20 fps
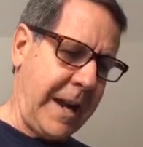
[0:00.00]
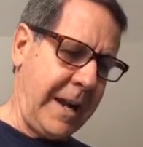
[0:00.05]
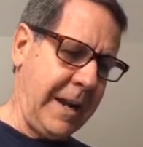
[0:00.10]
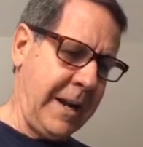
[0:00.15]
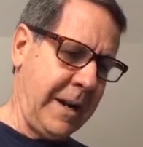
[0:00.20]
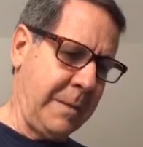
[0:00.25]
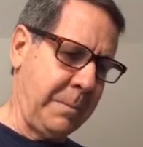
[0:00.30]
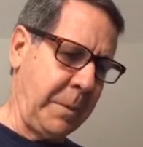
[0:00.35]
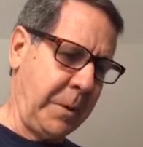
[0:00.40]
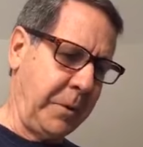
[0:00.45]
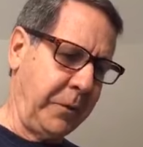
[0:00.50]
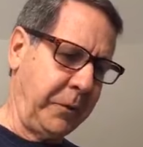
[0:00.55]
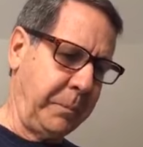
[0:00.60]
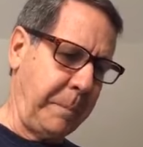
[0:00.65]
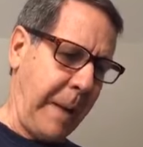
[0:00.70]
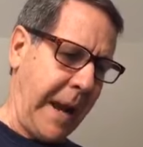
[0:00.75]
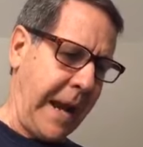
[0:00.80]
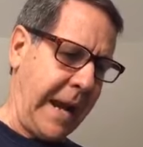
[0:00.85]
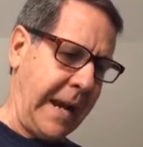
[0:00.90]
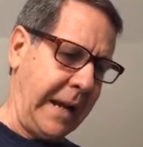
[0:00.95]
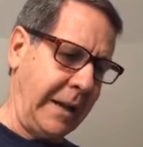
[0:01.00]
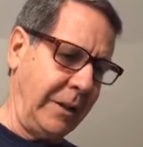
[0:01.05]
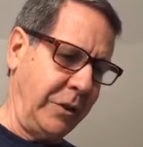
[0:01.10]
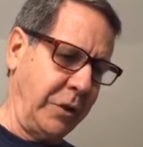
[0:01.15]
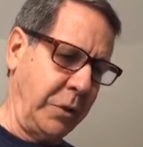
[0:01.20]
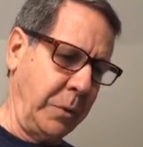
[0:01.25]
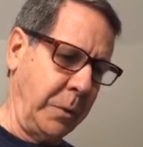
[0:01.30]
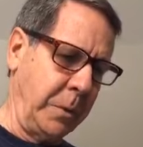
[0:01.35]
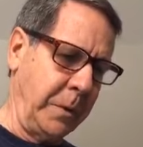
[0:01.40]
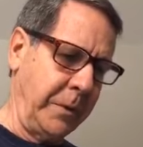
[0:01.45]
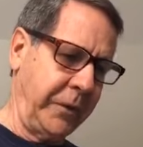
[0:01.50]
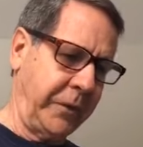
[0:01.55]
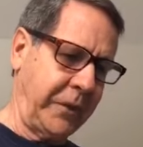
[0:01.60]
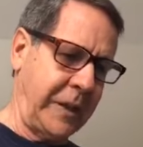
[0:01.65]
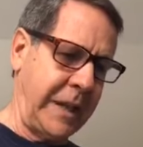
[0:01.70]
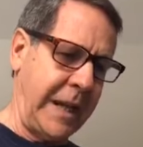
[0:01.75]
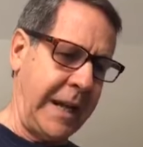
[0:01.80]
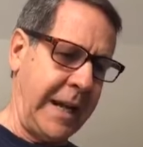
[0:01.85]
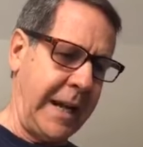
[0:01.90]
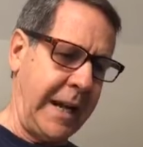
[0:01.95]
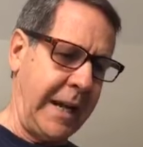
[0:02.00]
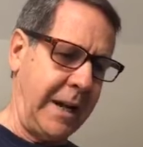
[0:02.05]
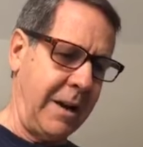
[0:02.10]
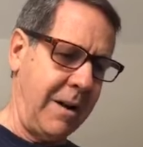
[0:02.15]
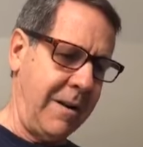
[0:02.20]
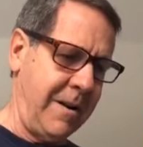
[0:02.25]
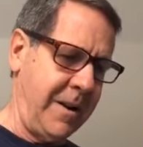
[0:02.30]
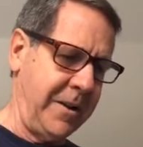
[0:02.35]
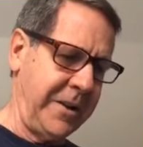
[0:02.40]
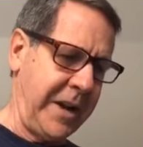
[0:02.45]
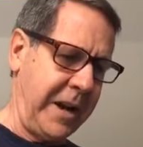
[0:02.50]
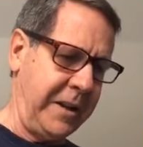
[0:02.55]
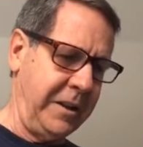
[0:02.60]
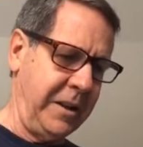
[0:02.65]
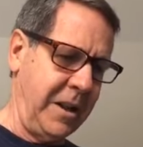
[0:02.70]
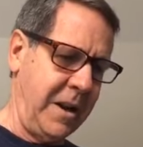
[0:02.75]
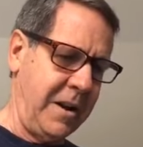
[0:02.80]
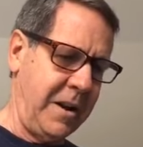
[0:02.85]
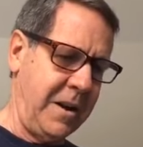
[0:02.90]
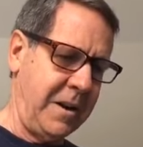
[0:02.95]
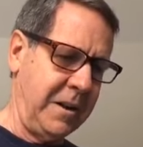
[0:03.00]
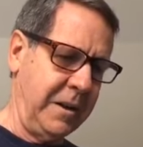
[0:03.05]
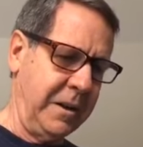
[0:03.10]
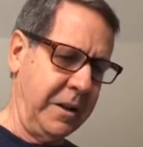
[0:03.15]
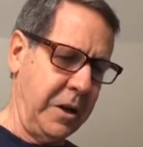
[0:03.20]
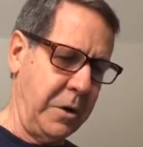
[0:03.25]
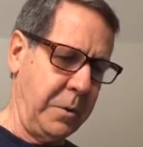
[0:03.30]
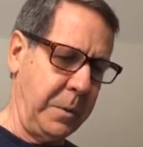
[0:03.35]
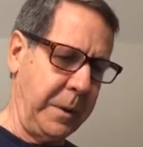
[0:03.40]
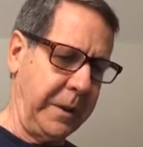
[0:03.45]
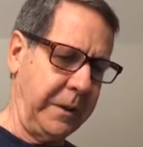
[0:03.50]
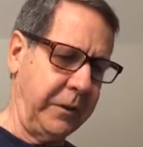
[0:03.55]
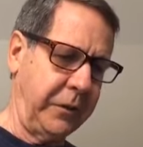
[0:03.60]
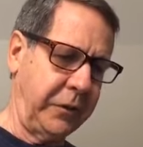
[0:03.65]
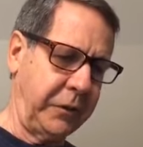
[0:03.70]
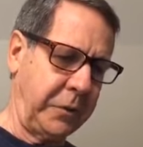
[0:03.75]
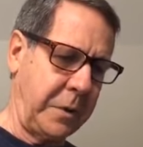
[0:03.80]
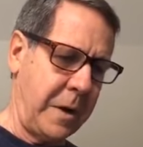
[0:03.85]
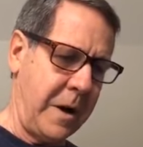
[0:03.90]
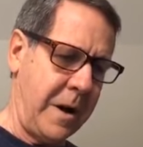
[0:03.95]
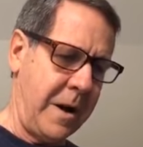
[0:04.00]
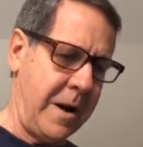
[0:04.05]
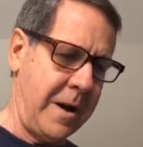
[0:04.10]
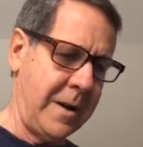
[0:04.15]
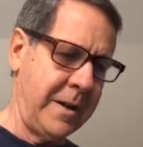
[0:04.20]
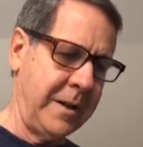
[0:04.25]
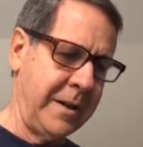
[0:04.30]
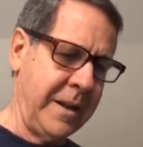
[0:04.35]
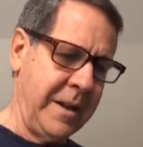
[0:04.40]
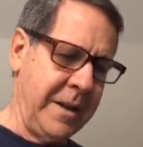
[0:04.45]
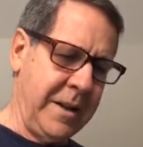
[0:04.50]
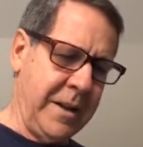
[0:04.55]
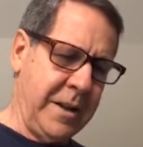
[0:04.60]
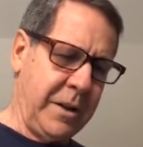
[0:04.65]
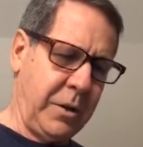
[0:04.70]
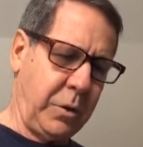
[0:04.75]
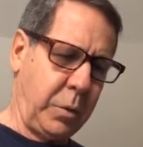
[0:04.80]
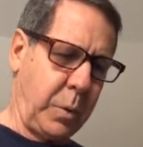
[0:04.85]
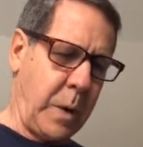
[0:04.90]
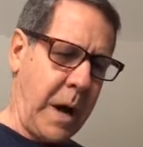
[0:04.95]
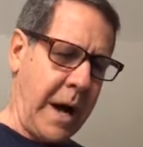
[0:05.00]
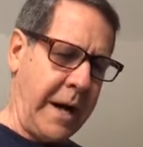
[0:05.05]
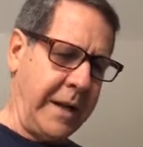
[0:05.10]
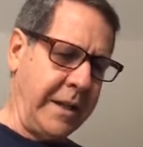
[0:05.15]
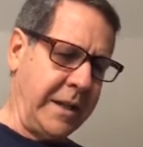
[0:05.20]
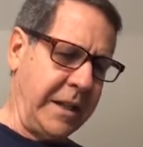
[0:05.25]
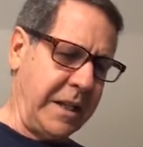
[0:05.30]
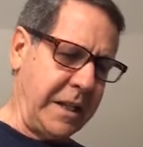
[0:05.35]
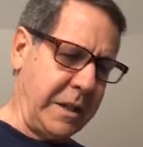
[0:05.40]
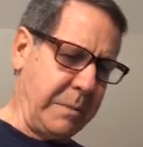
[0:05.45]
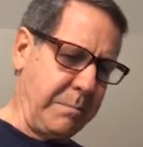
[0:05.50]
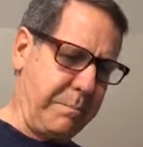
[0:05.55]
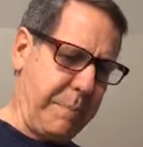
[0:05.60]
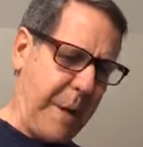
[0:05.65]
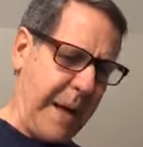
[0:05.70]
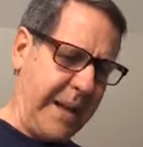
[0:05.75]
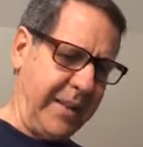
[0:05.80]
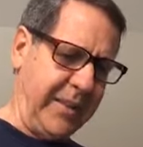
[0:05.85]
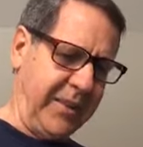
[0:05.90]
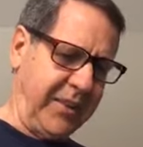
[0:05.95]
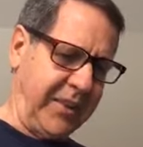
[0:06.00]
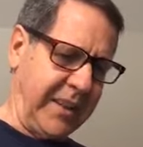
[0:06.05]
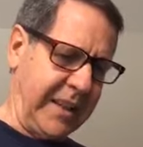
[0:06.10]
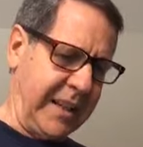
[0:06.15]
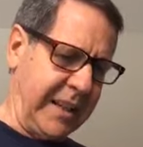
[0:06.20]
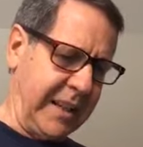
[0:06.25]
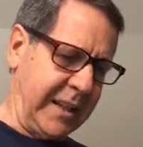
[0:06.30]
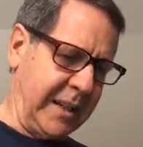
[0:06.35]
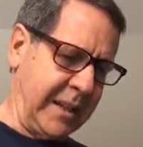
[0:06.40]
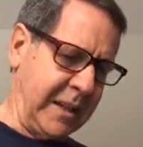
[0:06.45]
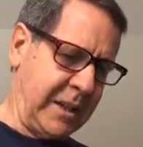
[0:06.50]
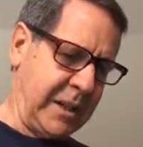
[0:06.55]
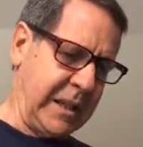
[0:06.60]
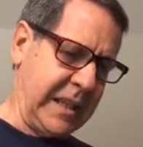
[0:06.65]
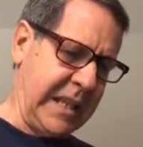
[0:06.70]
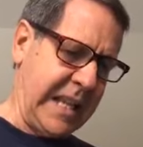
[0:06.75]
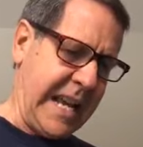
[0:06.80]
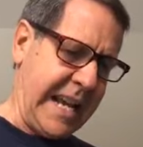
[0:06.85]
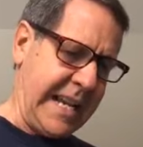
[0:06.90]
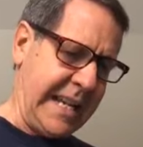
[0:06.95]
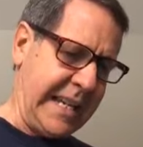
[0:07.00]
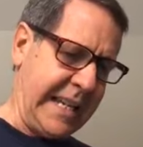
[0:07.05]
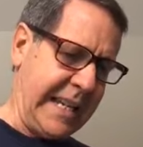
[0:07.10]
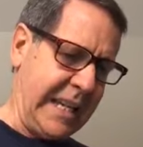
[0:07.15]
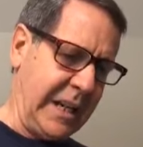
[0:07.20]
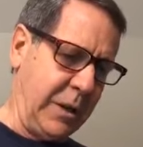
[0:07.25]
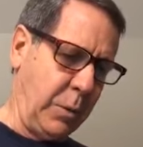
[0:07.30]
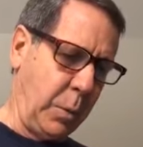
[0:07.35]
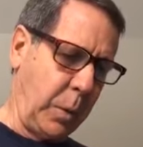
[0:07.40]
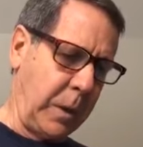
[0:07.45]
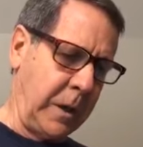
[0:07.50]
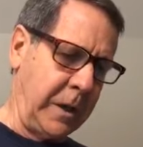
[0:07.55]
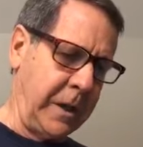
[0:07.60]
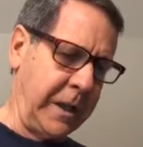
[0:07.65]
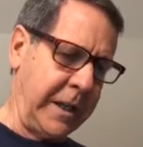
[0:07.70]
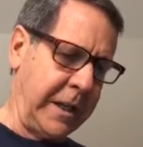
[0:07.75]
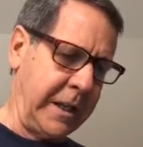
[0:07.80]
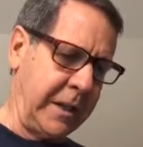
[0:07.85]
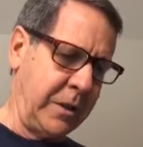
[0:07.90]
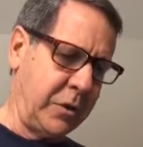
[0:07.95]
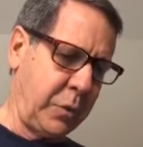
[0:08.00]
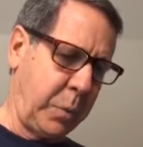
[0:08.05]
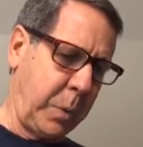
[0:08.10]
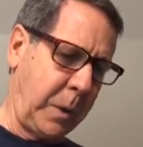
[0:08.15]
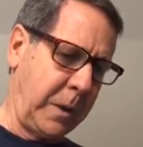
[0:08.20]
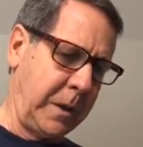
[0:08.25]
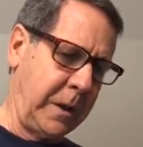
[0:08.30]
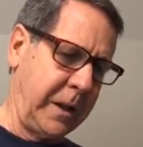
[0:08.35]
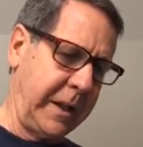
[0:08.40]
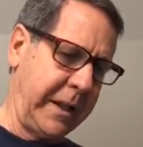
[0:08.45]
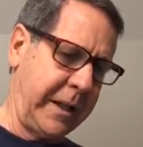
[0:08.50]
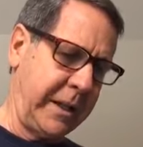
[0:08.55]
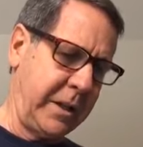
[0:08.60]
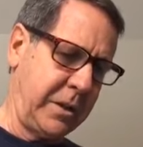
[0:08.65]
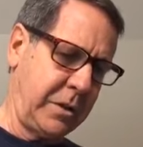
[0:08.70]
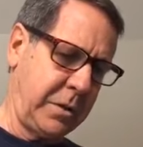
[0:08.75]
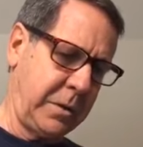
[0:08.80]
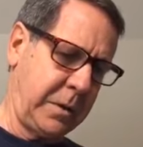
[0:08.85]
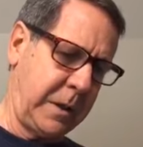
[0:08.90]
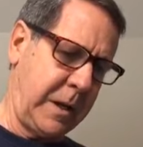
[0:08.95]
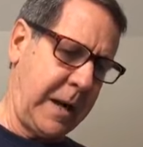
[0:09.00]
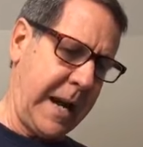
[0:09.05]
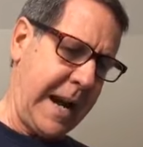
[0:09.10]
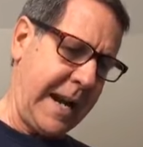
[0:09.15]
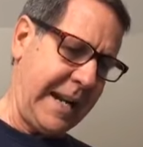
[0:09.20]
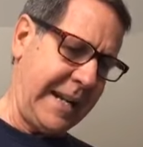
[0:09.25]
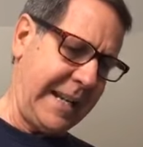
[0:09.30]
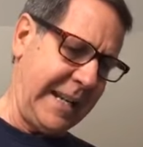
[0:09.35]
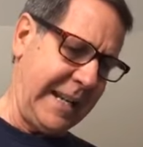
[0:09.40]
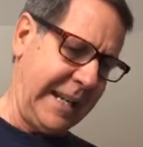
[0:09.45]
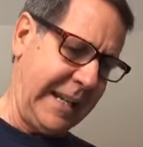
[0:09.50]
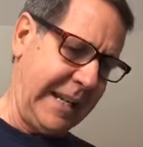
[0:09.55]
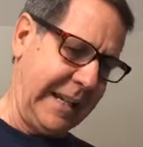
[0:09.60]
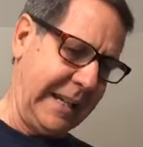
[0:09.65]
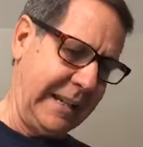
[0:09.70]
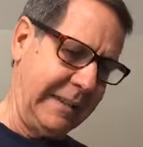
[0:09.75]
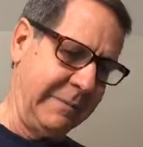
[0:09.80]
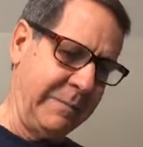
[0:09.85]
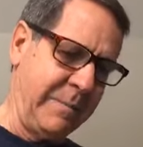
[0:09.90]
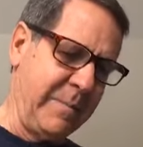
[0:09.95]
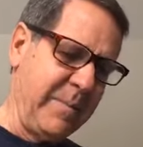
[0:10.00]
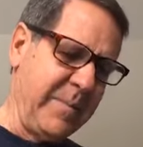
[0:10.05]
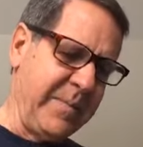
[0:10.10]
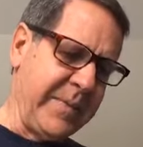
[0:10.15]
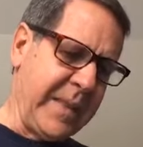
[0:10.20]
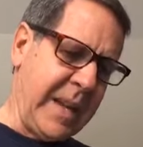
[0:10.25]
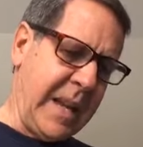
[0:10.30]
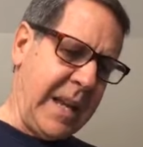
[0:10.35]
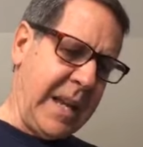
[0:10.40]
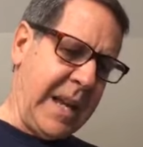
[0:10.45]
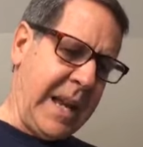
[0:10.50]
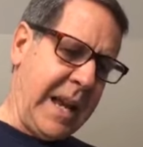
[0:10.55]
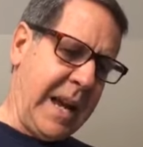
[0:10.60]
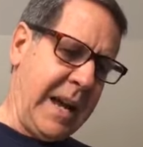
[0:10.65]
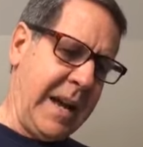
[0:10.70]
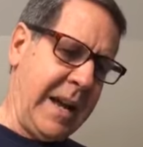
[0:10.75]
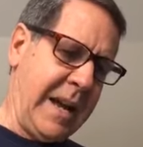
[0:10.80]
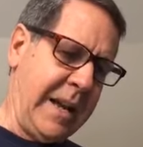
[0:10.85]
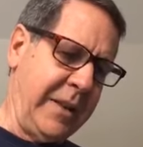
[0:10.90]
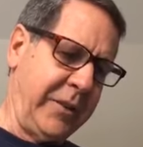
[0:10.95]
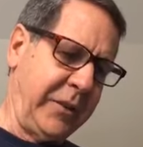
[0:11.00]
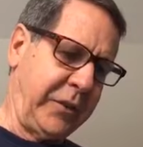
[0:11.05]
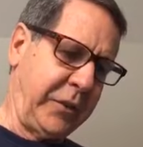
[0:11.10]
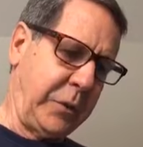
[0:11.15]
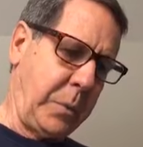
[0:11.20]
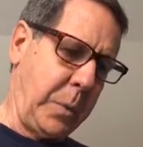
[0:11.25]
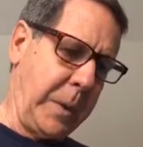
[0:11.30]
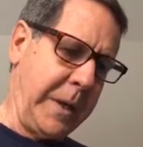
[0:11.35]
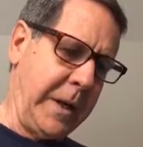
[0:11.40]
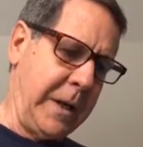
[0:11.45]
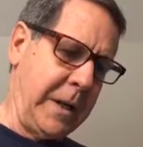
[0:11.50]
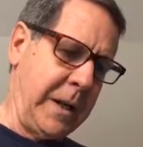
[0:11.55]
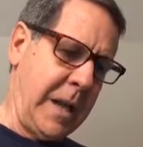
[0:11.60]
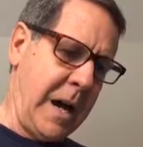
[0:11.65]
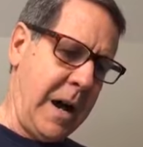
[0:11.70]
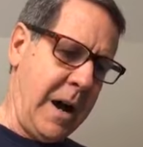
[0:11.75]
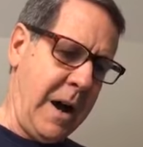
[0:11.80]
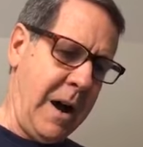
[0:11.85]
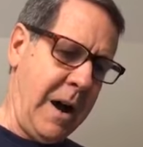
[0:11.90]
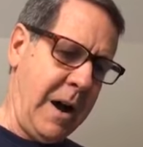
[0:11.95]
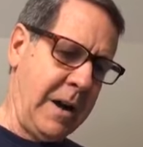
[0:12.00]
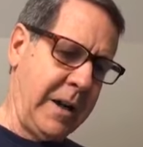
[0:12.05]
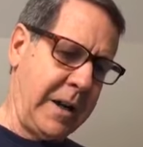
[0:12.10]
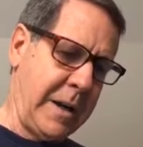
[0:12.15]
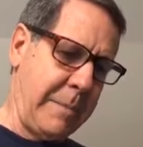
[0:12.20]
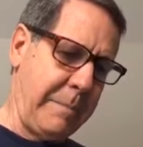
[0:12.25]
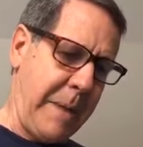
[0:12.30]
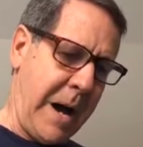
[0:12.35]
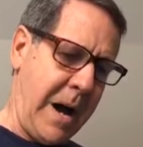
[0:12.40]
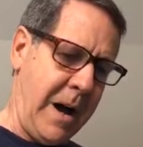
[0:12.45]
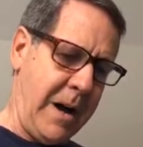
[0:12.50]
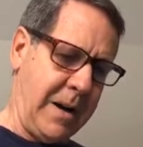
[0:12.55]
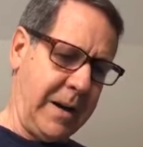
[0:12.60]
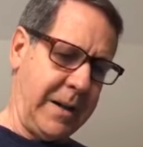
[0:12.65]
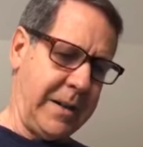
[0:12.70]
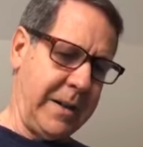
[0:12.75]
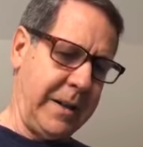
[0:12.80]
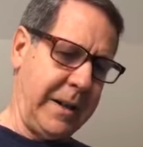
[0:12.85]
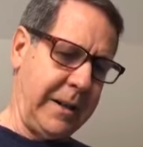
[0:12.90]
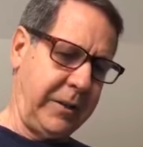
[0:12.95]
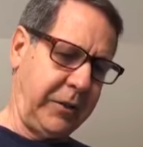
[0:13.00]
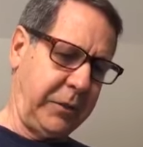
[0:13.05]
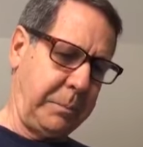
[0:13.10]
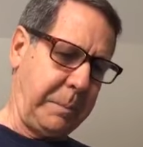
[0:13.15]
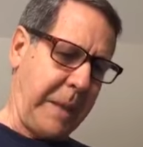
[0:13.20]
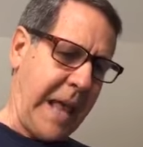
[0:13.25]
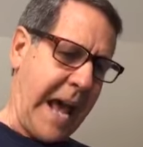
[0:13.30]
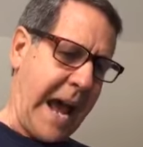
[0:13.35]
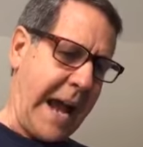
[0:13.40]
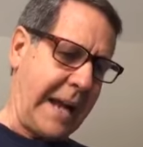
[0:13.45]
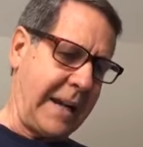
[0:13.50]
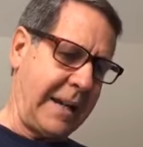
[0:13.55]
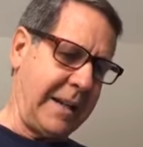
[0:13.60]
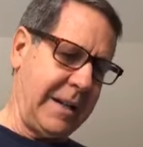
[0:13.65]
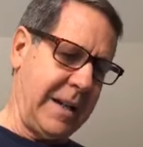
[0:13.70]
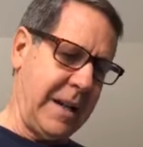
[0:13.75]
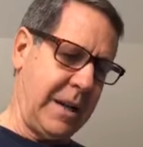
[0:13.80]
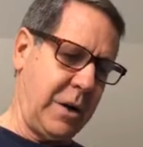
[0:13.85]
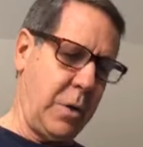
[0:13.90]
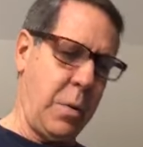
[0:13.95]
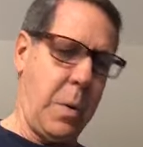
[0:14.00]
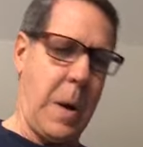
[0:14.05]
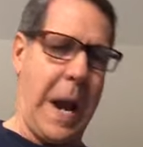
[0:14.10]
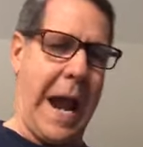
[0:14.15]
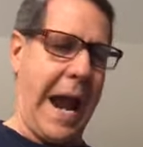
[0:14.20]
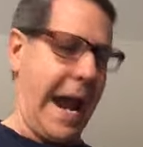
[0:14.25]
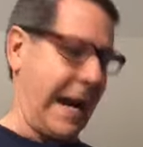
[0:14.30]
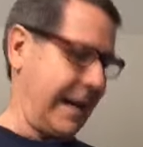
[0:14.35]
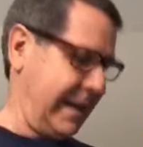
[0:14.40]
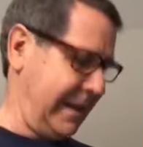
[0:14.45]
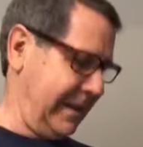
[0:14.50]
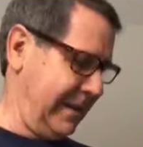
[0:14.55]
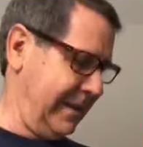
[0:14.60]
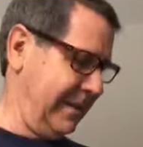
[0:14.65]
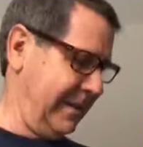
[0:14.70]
hammers bang, tools clang, all night long going strong. Grinding, buzzing, clanking, whirling, twirling, cranking. A squill, a honk, a bonk, a splack, a quack.